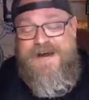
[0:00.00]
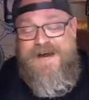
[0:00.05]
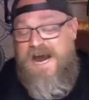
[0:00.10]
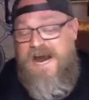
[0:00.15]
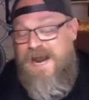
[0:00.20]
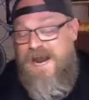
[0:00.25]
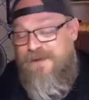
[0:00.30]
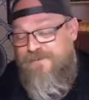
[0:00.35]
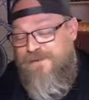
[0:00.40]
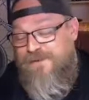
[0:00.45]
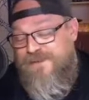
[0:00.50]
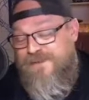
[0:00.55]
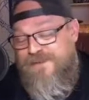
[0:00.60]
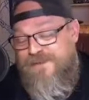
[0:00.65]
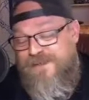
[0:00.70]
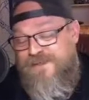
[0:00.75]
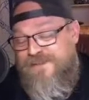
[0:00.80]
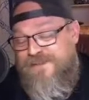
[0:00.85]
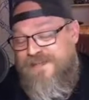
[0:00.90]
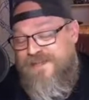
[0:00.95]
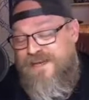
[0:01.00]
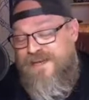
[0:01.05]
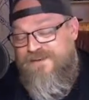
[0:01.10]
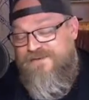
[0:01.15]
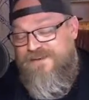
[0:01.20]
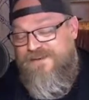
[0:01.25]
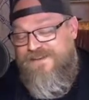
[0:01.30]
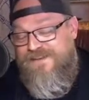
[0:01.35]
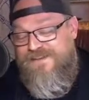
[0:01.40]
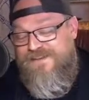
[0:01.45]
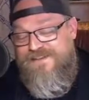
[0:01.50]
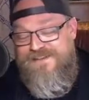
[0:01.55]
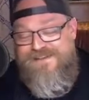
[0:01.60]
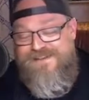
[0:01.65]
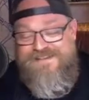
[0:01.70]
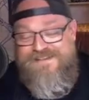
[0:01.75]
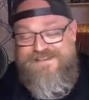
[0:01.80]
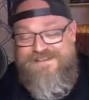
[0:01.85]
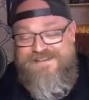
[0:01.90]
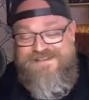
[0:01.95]
and I'm pretty sure he doesn't have those.
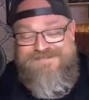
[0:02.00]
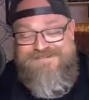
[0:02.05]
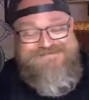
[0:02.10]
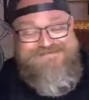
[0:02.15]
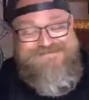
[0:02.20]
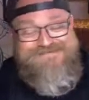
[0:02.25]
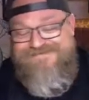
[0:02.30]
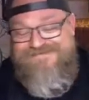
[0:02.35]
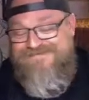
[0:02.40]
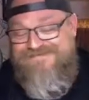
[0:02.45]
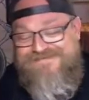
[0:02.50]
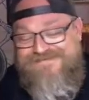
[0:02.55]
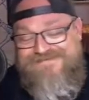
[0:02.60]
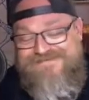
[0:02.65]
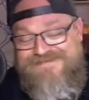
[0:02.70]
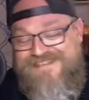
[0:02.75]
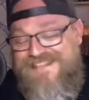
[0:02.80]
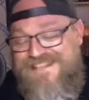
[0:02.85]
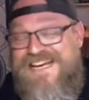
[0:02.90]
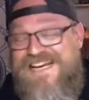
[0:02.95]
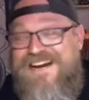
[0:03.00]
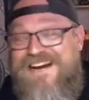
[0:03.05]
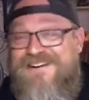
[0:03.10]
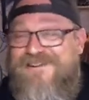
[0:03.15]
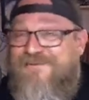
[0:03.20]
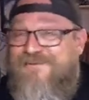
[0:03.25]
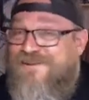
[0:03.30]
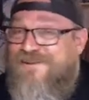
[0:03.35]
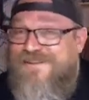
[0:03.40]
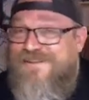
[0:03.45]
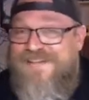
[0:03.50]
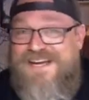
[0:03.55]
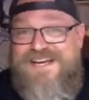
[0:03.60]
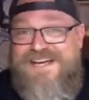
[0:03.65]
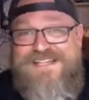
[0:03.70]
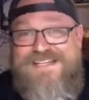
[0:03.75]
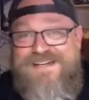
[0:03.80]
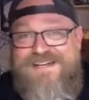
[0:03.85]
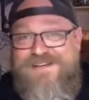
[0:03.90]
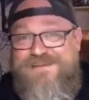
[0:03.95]
They're terrible. They are
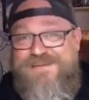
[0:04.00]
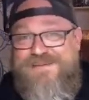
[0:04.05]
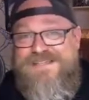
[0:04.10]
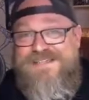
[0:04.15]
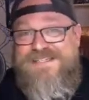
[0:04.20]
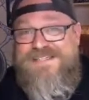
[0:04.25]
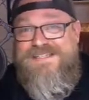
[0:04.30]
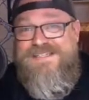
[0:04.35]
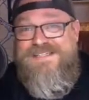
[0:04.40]
terrible.